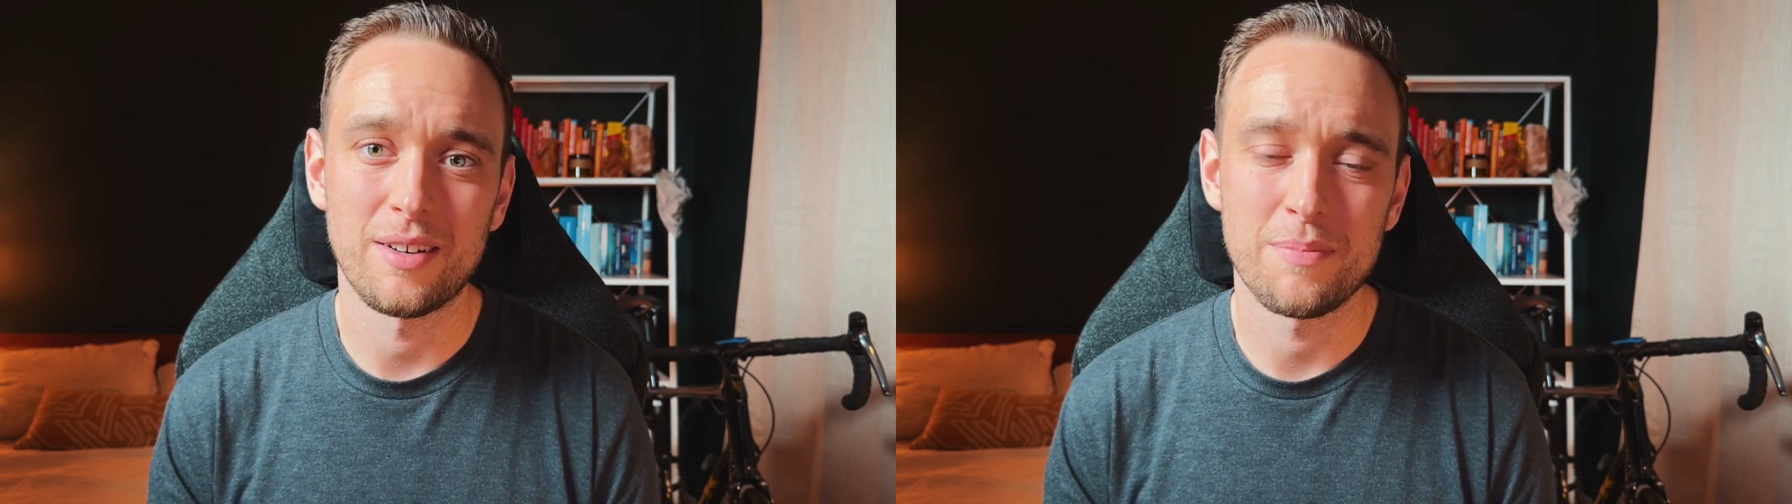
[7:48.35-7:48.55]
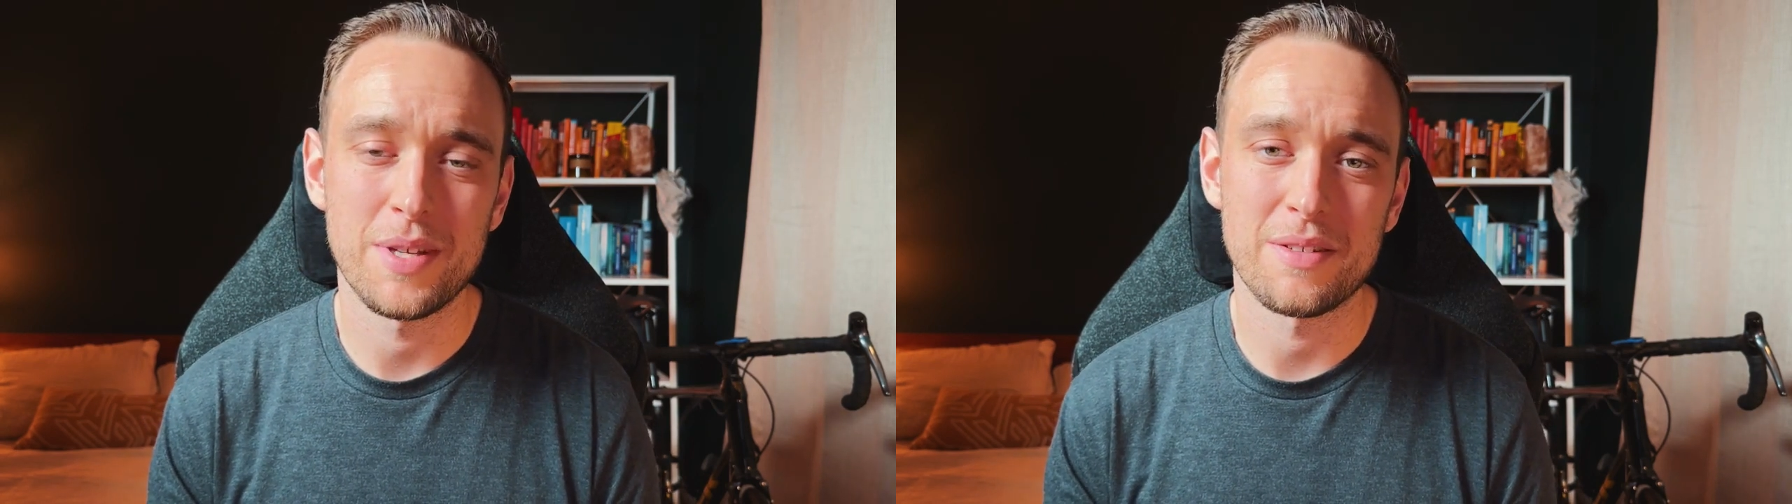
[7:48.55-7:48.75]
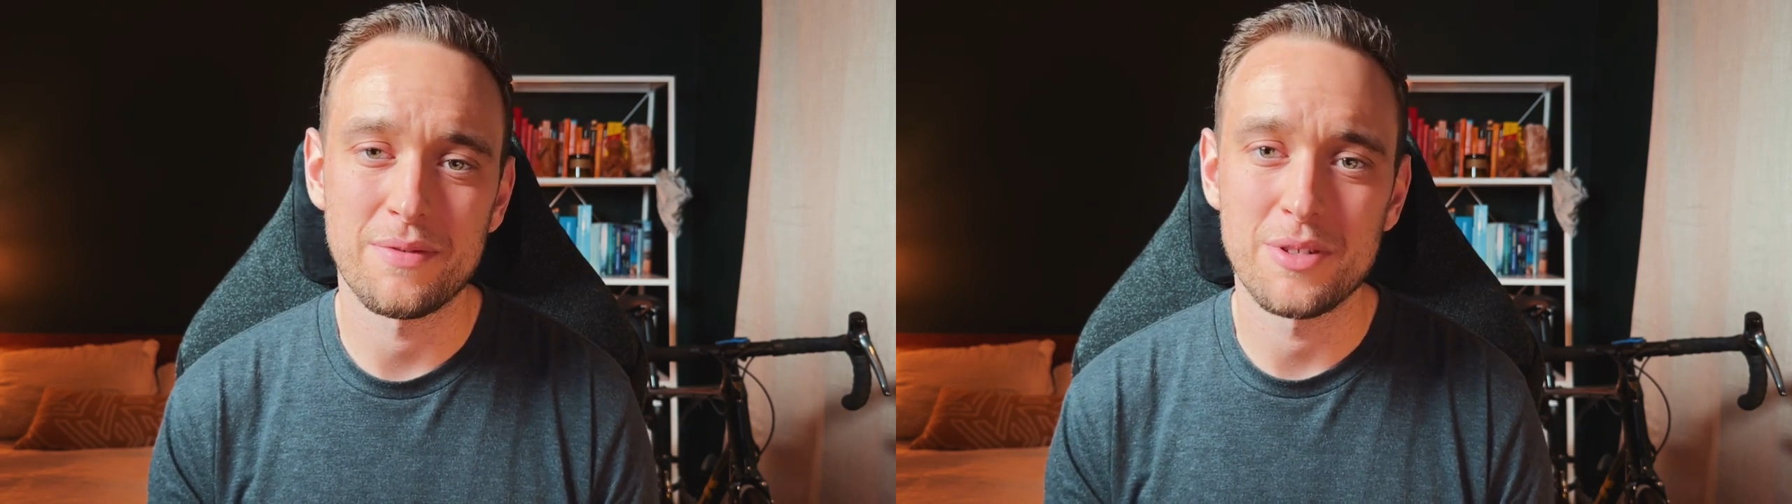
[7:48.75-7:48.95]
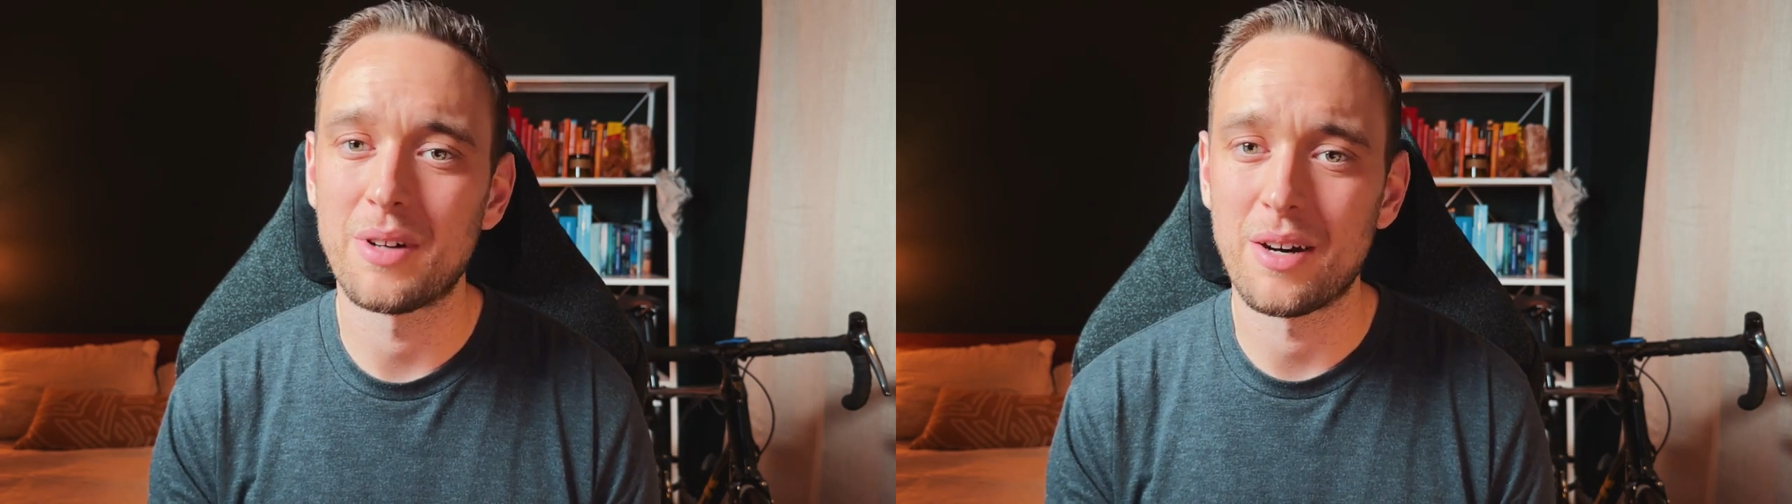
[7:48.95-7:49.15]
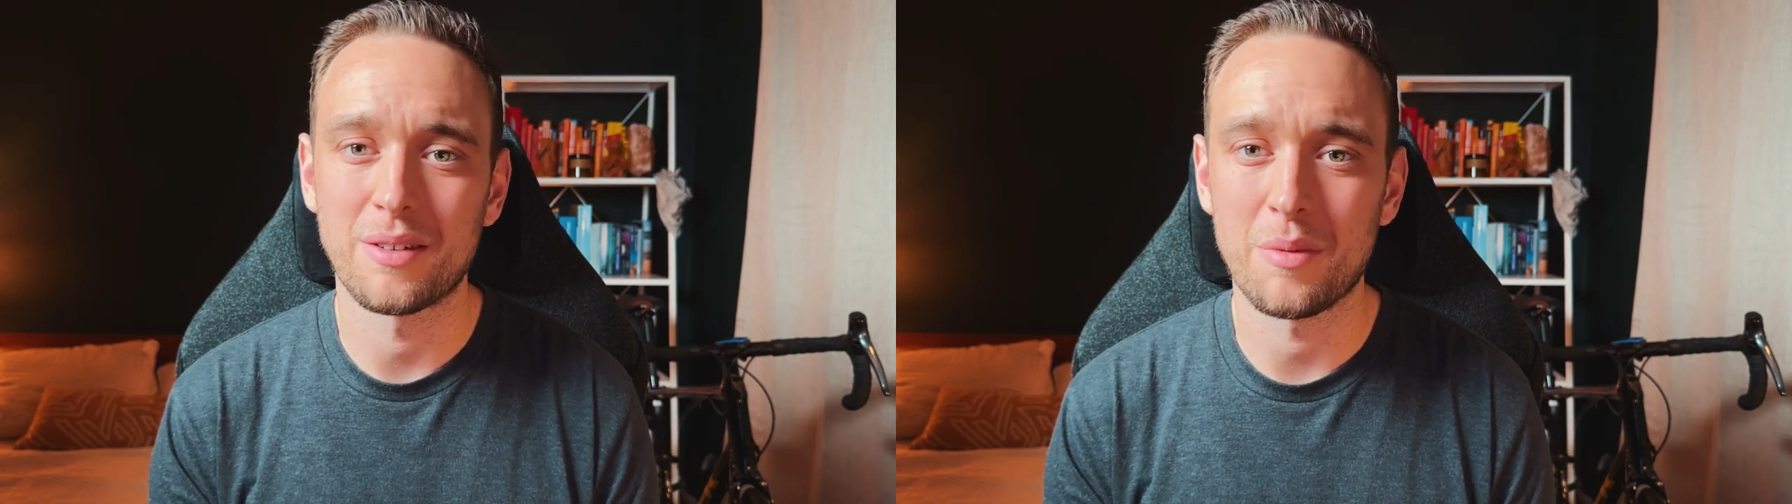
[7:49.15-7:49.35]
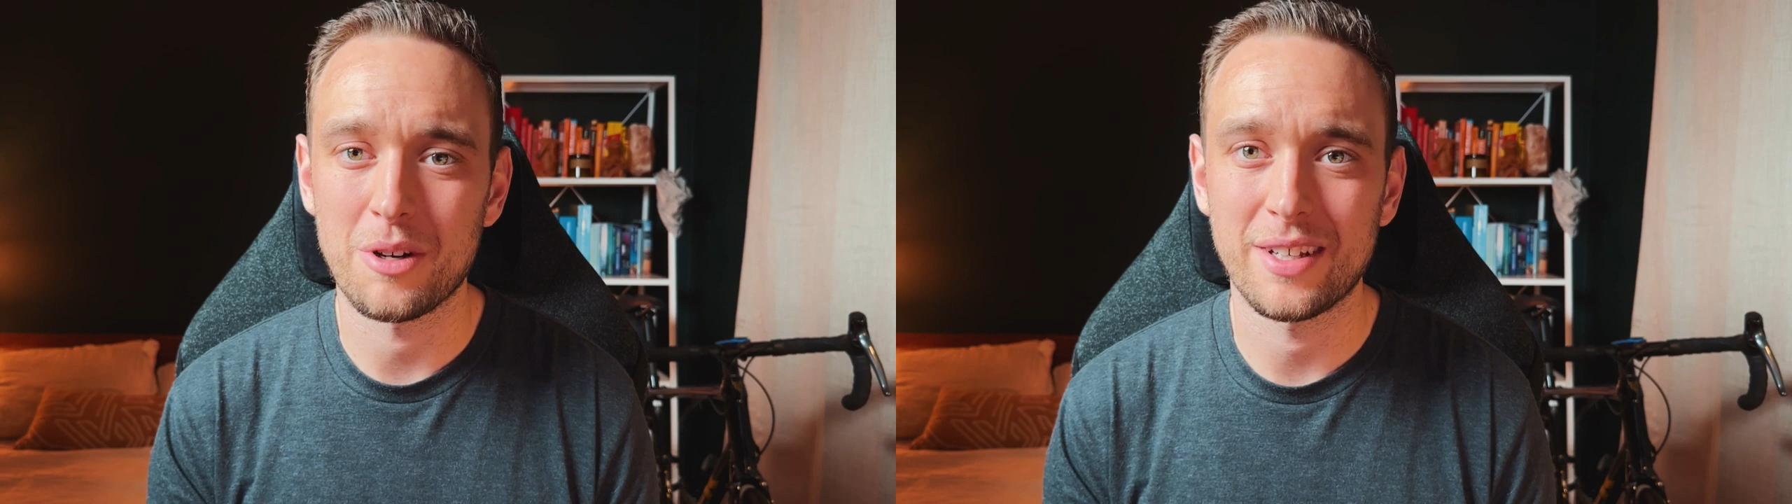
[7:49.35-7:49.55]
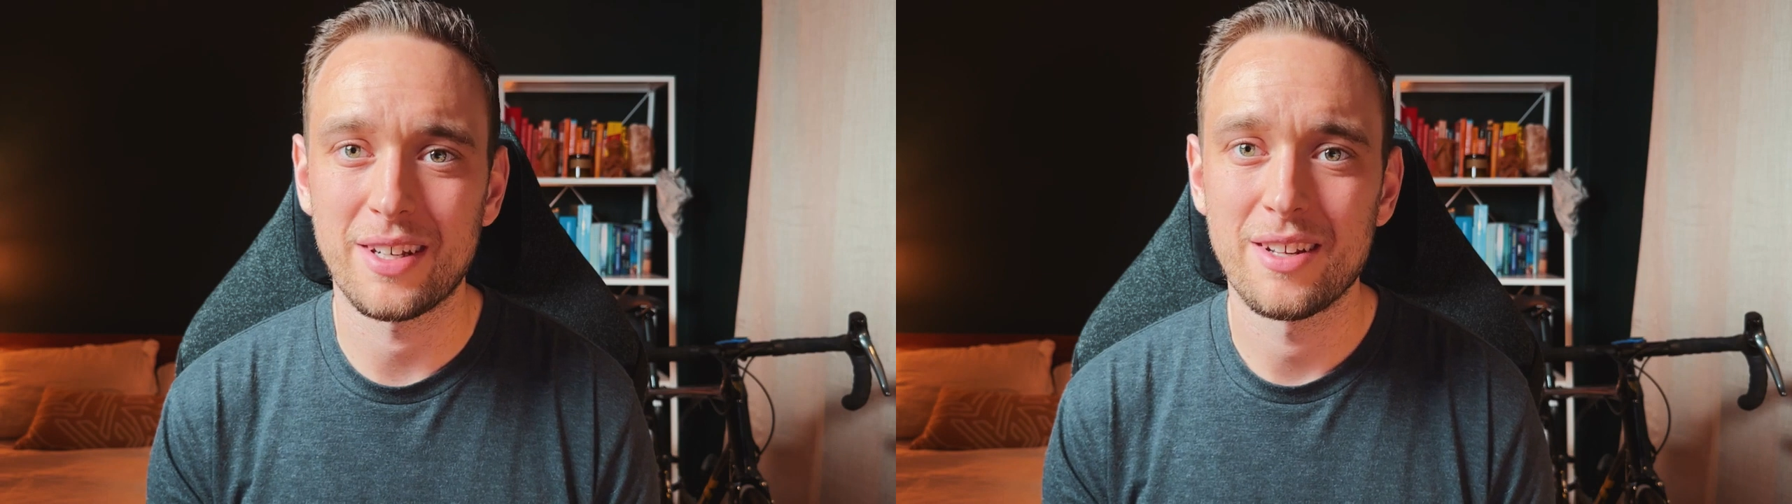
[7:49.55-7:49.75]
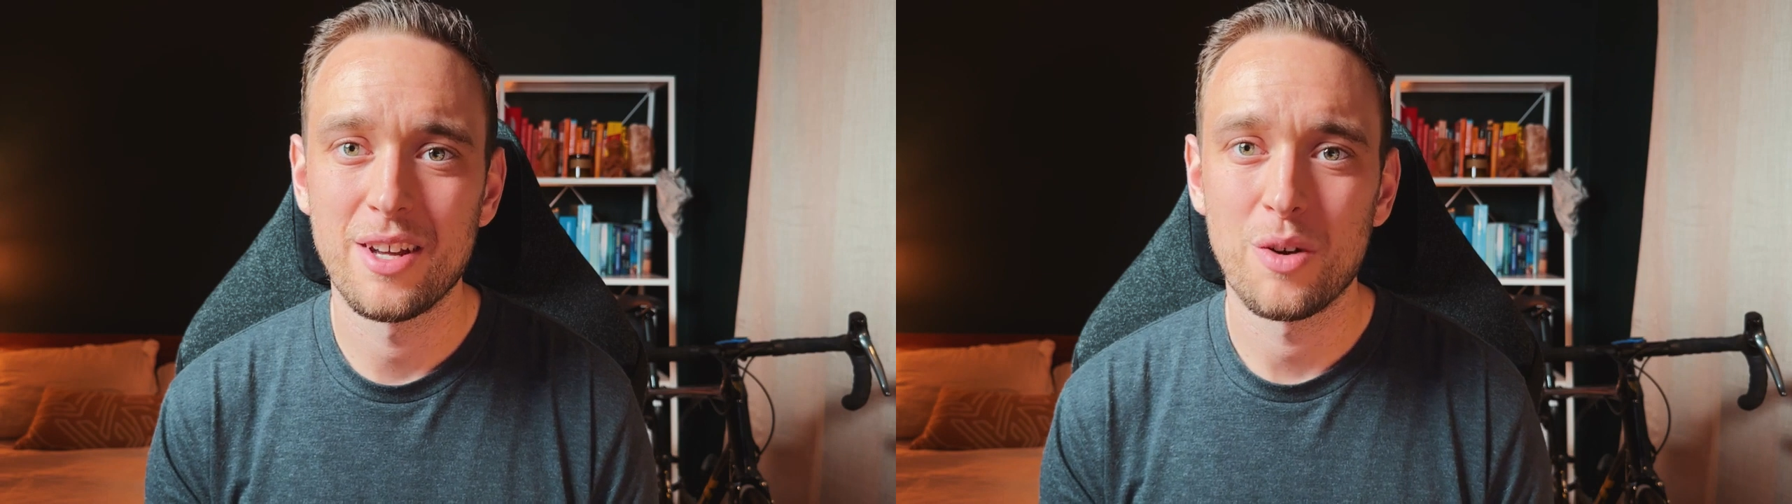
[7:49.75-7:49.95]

piece of fuel out in the market